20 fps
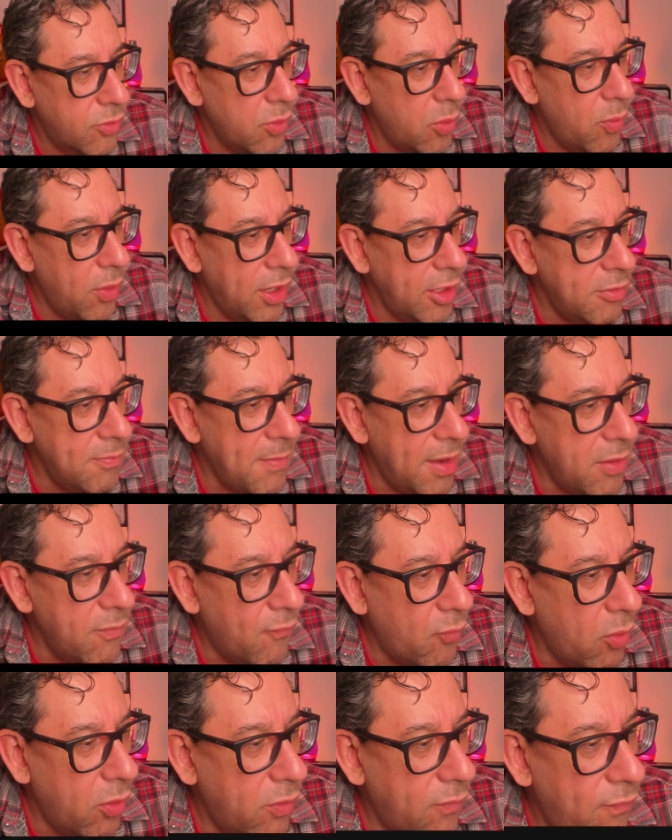So what is my
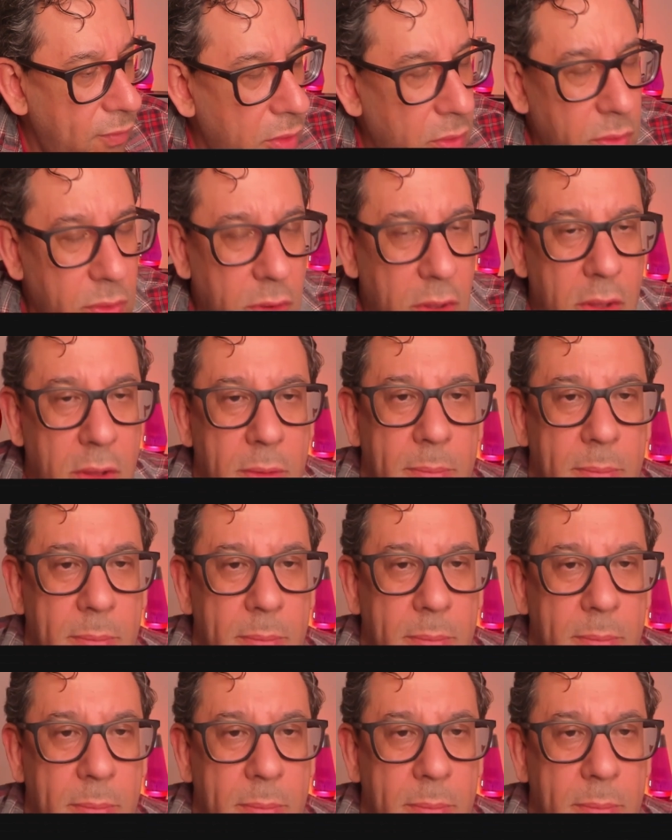workflow?